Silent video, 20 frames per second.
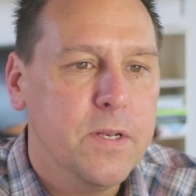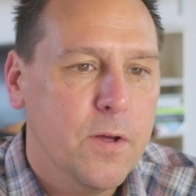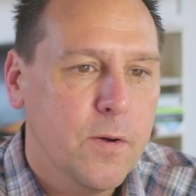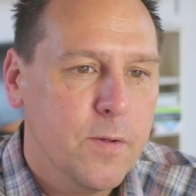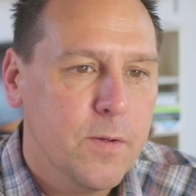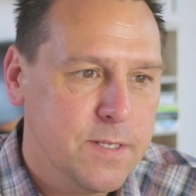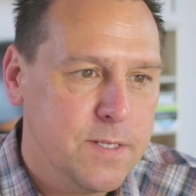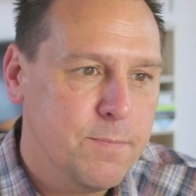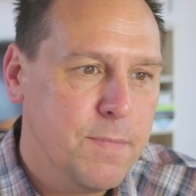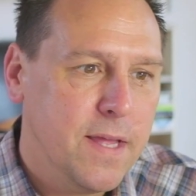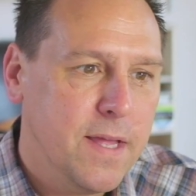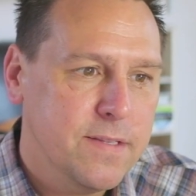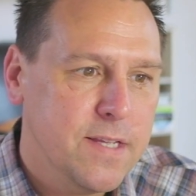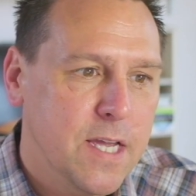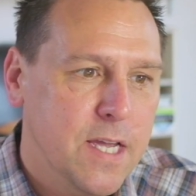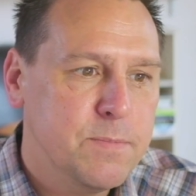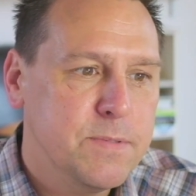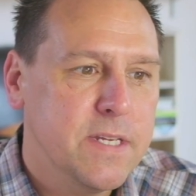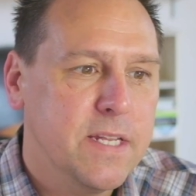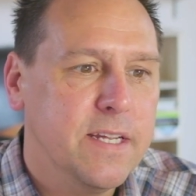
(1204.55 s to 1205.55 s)
notice the math
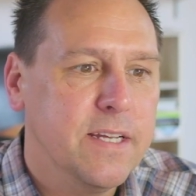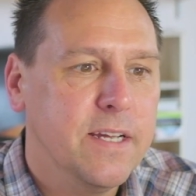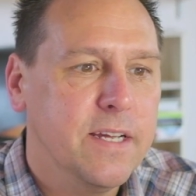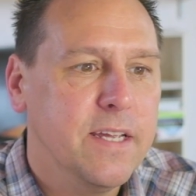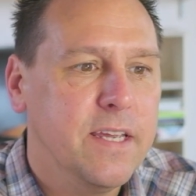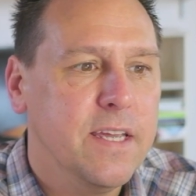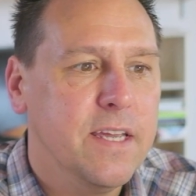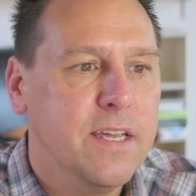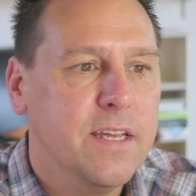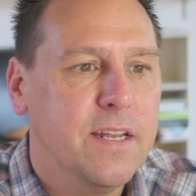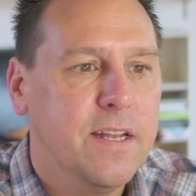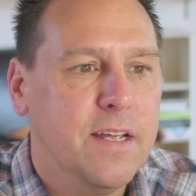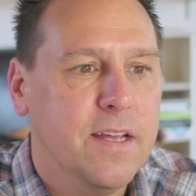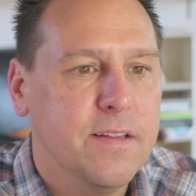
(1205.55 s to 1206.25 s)
typesetting again.